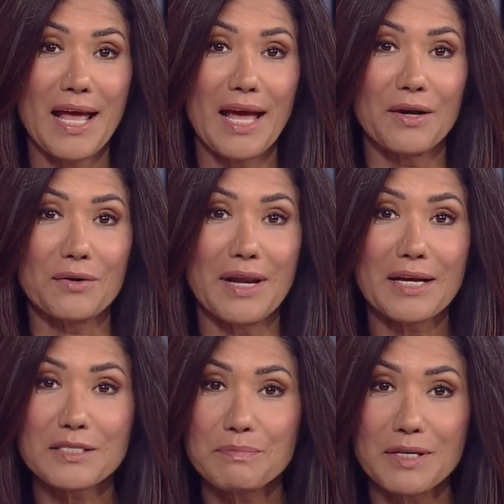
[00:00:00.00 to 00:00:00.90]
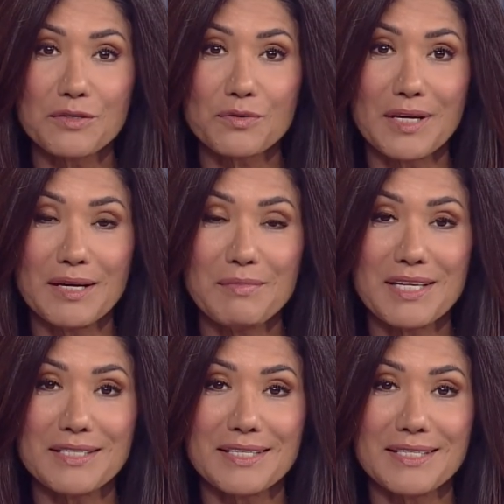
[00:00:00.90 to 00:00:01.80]
and her next big dream
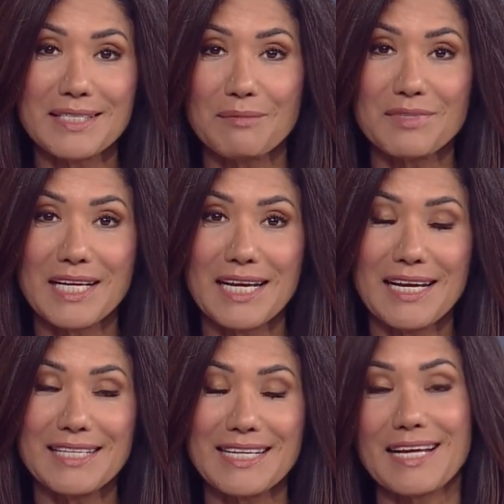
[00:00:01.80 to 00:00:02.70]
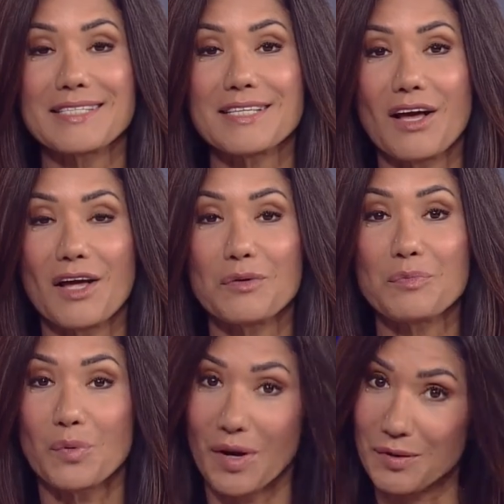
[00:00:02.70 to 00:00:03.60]
is to someday dance on
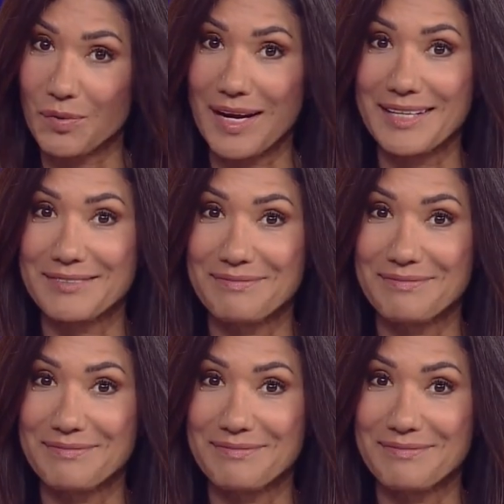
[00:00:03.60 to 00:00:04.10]
Broadway.